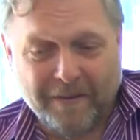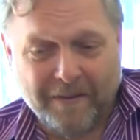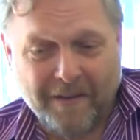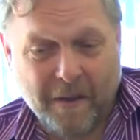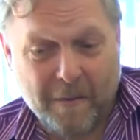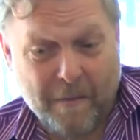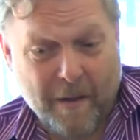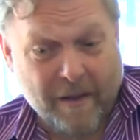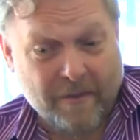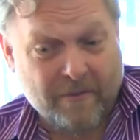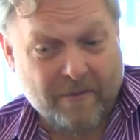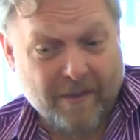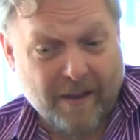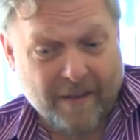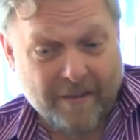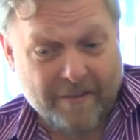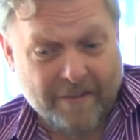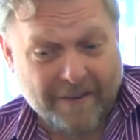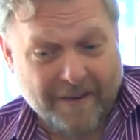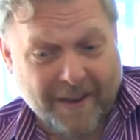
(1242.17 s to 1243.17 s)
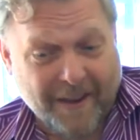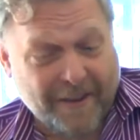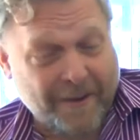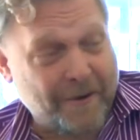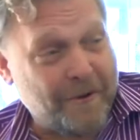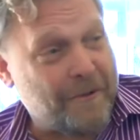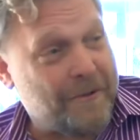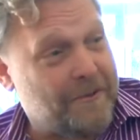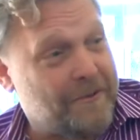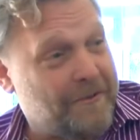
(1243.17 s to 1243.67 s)
tell my son today, you
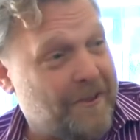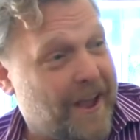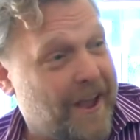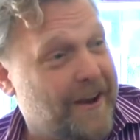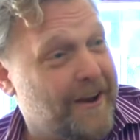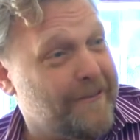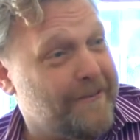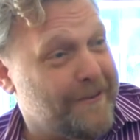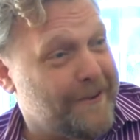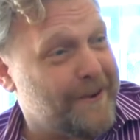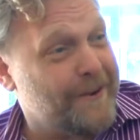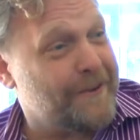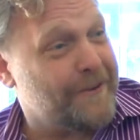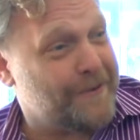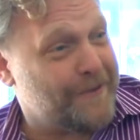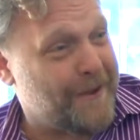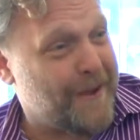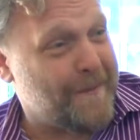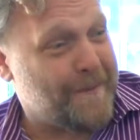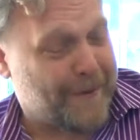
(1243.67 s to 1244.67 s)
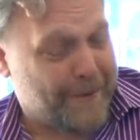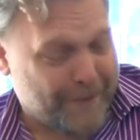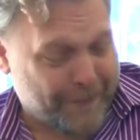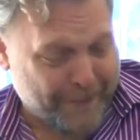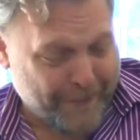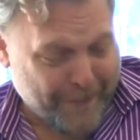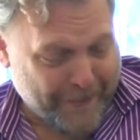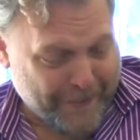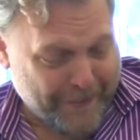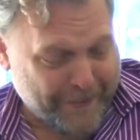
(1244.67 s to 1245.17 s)
know, the sign of a good summer
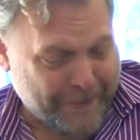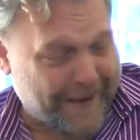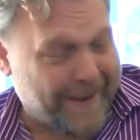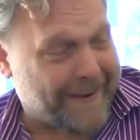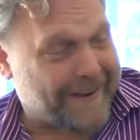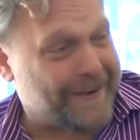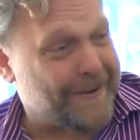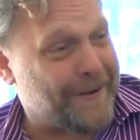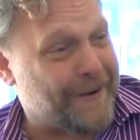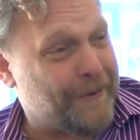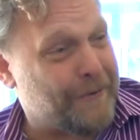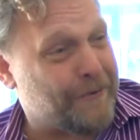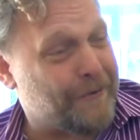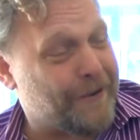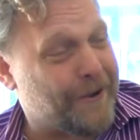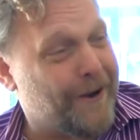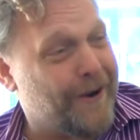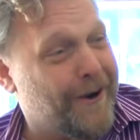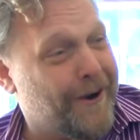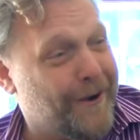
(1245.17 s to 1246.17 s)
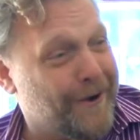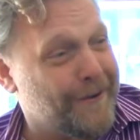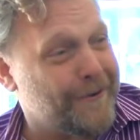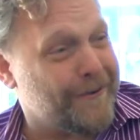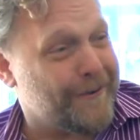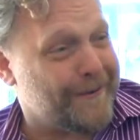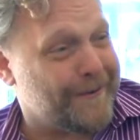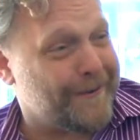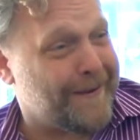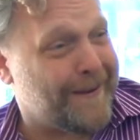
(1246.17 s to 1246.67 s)
is when you get, you know,
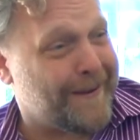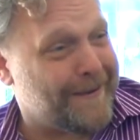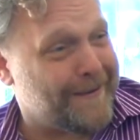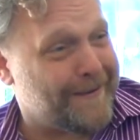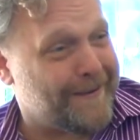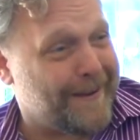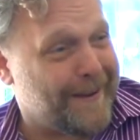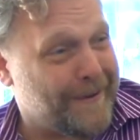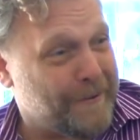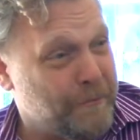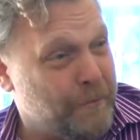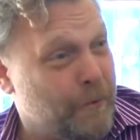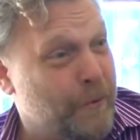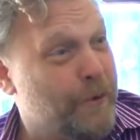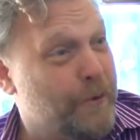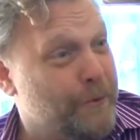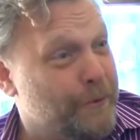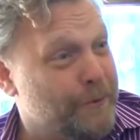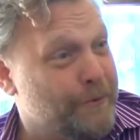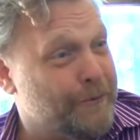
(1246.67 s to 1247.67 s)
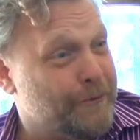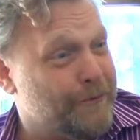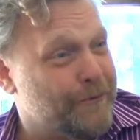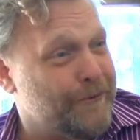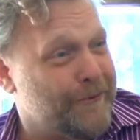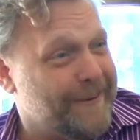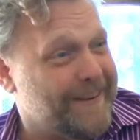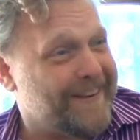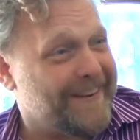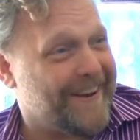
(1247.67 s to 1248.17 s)
scars and, and, and
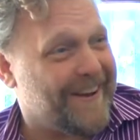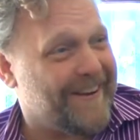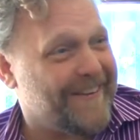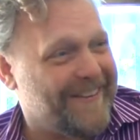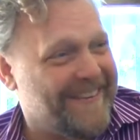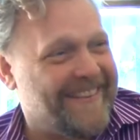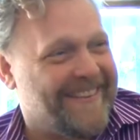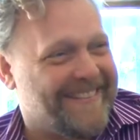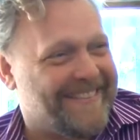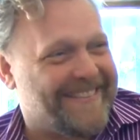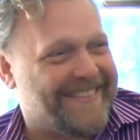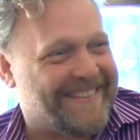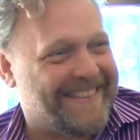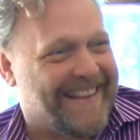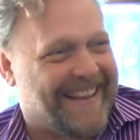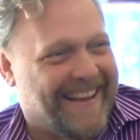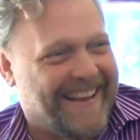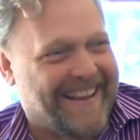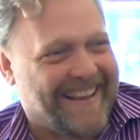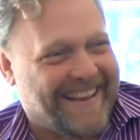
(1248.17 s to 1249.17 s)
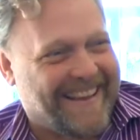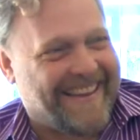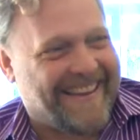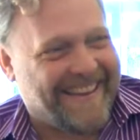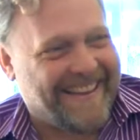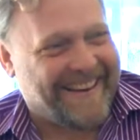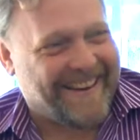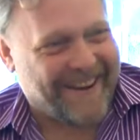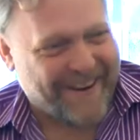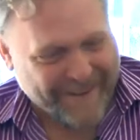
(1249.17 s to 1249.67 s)
wounds, you know. It's like,
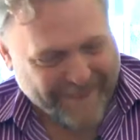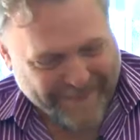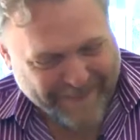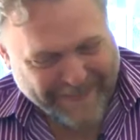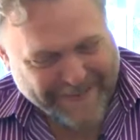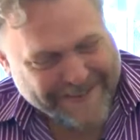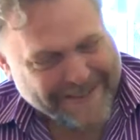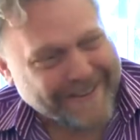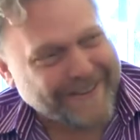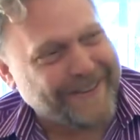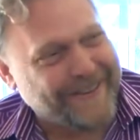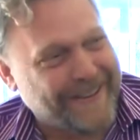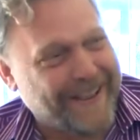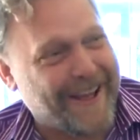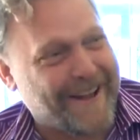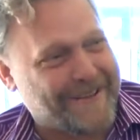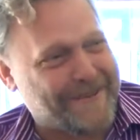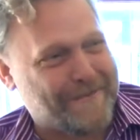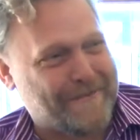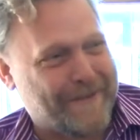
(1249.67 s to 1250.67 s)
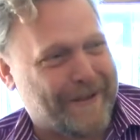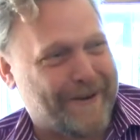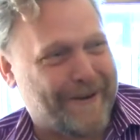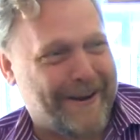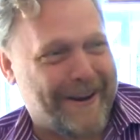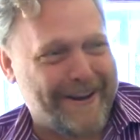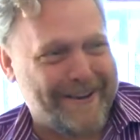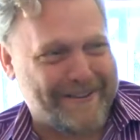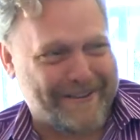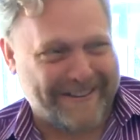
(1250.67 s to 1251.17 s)
you know, physical
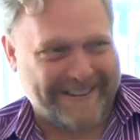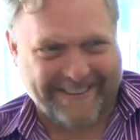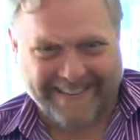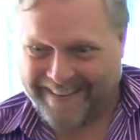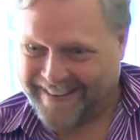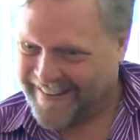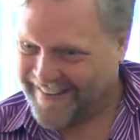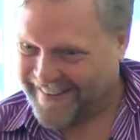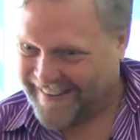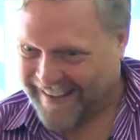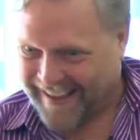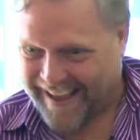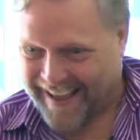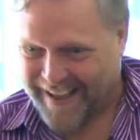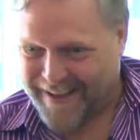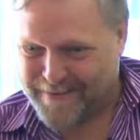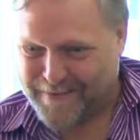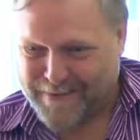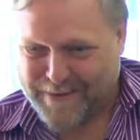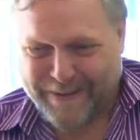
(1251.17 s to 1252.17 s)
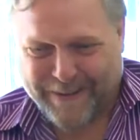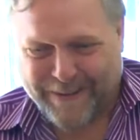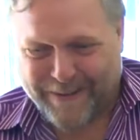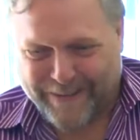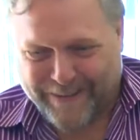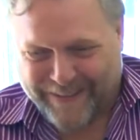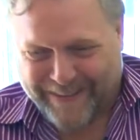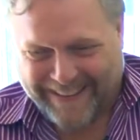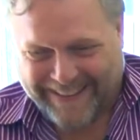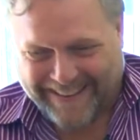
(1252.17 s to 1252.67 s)
exploration,
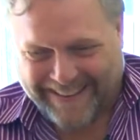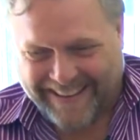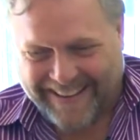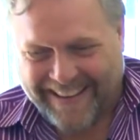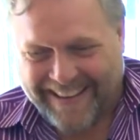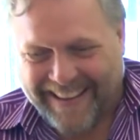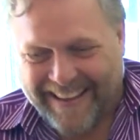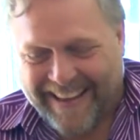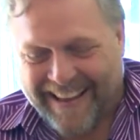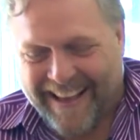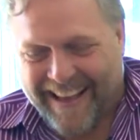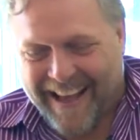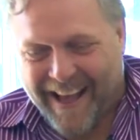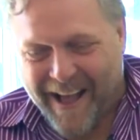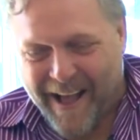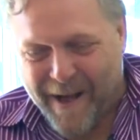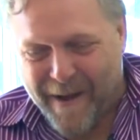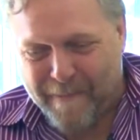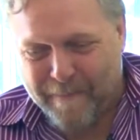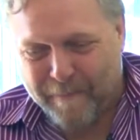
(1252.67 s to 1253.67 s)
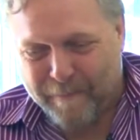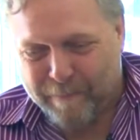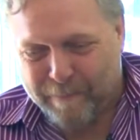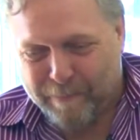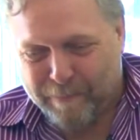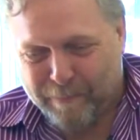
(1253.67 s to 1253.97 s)
absolutely. Um,